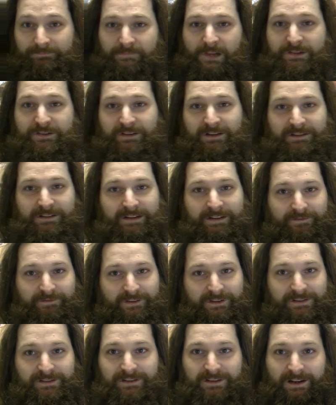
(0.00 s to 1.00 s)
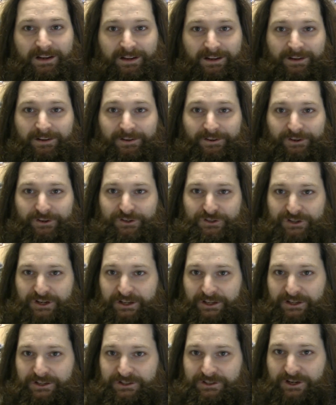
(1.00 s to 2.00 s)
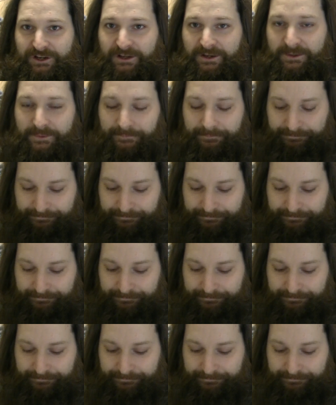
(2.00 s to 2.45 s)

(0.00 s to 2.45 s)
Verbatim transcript: So let's give this a good shaky shake.